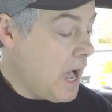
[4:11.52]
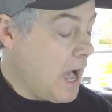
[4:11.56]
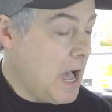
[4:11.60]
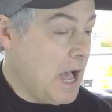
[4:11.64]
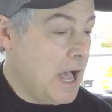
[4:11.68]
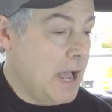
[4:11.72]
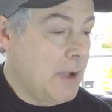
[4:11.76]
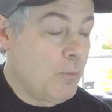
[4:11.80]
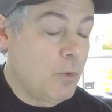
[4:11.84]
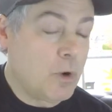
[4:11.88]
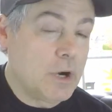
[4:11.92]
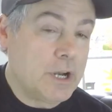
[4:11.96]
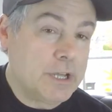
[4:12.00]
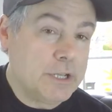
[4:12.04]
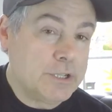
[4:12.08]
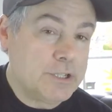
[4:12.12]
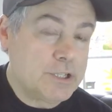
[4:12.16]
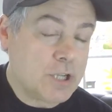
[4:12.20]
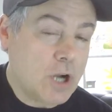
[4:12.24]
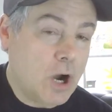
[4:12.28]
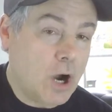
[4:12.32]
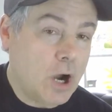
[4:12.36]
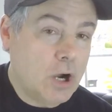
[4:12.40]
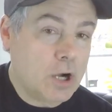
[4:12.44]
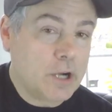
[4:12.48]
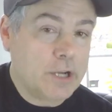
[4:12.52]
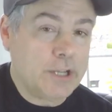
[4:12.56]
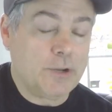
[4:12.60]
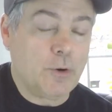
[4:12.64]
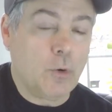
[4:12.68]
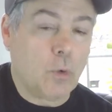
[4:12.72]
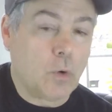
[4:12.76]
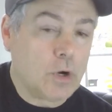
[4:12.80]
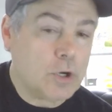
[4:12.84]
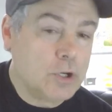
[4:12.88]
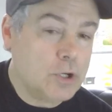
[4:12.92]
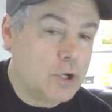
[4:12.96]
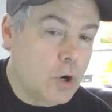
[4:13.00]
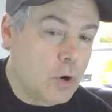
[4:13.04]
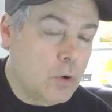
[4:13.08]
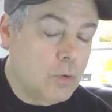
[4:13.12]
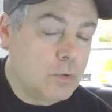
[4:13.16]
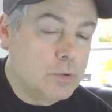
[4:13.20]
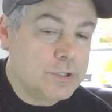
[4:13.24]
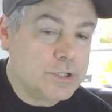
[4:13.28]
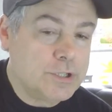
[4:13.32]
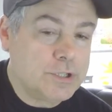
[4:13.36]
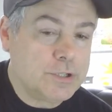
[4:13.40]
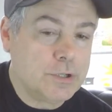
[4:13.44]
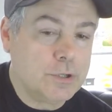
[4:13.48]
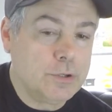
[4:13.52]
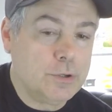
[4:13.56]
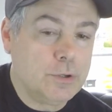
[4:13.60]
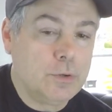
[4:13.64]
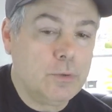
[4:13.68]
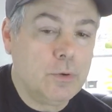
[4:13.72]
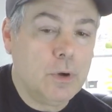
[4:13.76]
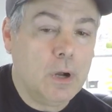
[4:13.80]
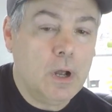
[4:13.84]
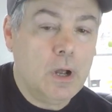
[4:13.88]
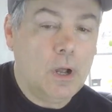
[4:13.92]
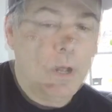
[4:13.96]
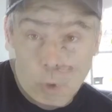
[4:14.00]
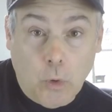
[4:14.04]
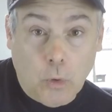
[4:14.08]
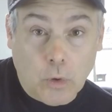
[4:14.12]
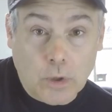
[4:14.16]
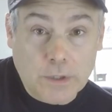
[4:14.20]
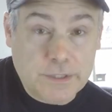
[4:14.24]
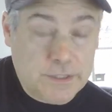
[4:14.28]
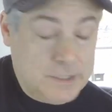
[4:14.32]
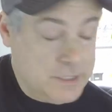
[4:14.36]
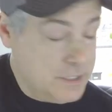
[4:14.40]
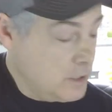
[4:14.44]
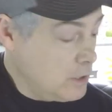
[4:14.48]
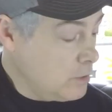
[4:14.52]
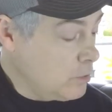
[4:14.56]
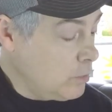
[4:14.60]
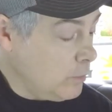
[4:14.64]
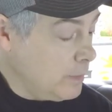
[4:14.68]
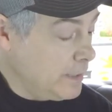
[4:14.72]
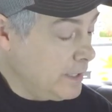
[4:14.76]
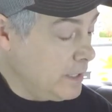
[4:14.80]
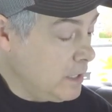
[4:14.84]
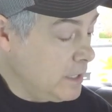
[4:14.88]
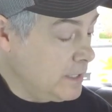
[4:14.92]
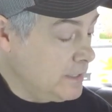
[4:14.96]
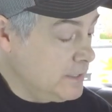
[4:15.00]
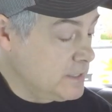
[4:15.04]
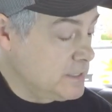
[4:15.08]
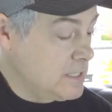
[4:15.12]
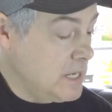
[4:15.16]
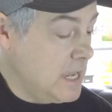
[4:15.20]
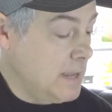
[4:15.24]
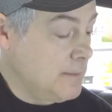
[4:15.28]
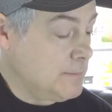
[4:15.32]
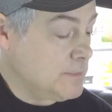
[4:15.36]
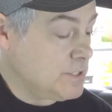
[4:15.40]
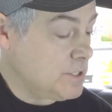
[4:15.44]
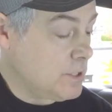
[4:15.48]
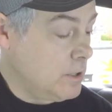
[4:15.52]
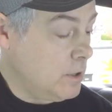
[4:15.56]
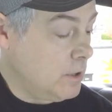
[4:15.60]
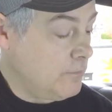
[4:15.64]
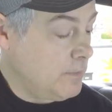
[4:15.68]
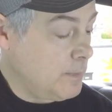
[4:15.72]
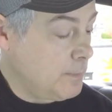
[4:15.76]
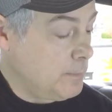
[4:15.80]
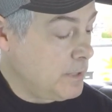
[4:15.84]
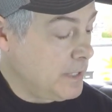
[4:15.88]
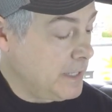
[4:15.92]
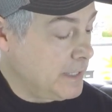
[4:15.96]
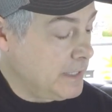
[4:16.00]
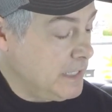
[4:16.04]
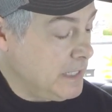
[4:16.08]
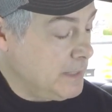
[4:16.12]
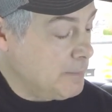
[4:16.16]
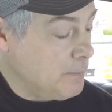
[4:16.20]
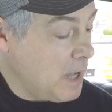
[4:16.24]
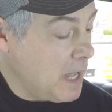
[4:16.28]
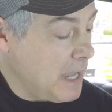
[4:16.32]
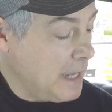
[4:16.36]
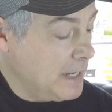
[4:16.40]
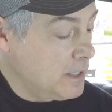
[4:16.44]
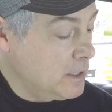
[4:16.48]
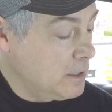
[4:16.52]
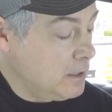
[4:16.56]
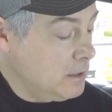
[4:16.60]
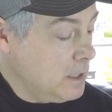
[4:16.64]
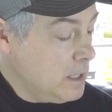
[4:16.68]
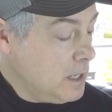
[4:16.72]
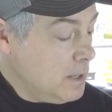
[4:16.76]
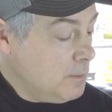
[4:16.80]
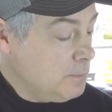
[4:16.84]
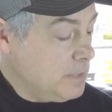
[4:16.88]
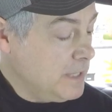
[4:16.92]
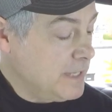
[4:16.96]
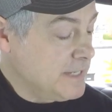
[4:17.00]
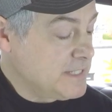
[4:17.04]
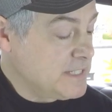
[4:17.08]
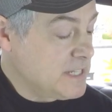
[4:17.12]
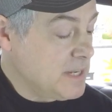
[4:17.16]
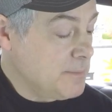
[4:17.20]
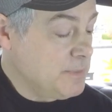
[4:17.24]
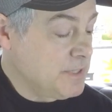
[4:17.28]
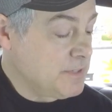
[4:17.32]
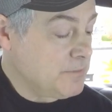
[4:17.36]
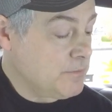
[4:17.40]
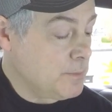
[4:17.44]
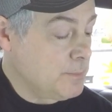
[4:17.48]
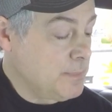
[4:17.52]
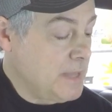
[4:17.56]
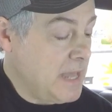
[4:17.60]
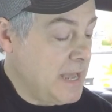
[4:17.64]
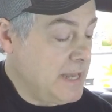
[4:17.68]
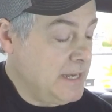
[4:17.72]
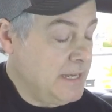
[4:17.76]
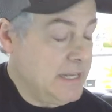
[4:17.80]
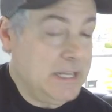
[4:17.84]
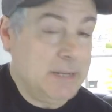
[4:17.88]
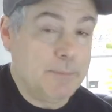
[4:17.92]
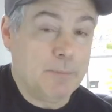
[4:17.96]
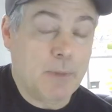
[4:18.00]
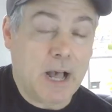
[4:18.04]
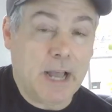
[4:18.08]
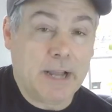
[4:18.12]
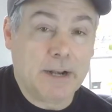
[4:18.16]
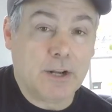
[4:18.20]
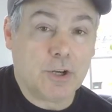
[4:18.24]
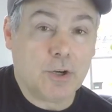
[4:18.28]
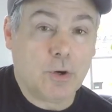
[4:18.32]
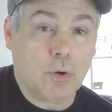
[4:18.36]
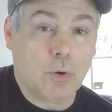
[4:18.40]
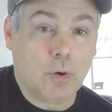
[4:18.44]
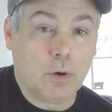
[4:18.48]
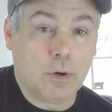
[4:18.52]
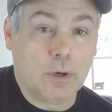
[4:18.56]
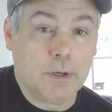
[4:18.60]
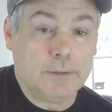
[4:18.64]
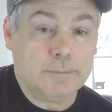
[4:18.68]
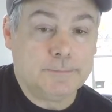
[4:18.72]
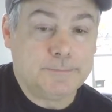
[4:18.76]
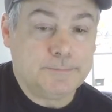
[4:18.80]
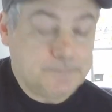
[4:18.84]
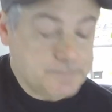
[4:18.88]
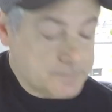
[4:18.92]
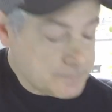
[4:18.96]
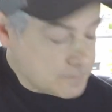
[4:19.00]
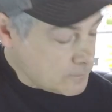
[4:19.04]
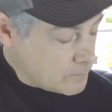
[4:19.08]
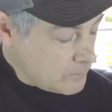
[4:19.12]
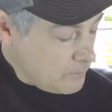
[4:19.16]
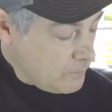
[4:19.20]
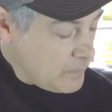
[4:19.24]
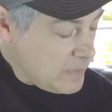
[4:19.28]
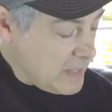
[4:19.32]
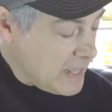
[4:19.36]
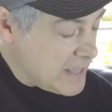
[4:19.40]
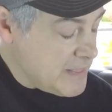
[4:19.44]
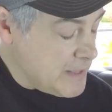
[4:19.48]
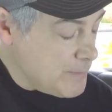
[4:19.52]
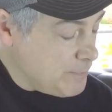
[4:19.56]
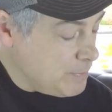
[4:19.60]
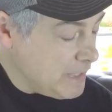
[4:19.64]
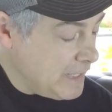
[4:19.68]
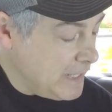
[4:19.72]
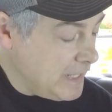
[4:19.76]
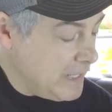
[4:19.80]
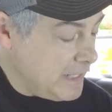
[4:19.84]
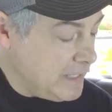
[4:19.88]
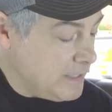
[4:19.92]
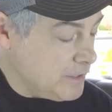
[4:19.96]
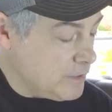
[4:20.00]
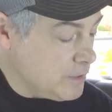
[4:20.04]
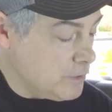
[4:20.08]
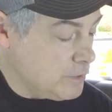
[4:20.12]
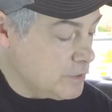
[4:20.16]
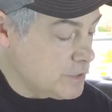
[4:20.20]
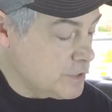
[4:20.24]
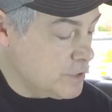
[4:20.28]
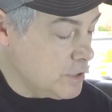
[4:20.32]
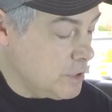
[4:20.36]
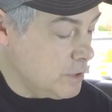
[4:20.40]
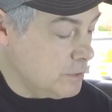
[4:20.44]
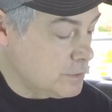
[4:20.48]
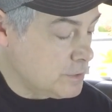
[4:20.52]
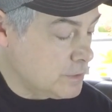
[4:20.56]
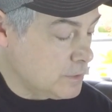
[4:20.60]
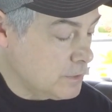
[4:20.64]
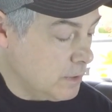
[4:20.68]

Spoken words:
I want to target or go to chords that are going on at the time. So if I'm playing E minor, play something from that E minor chord, and then play any of those notes.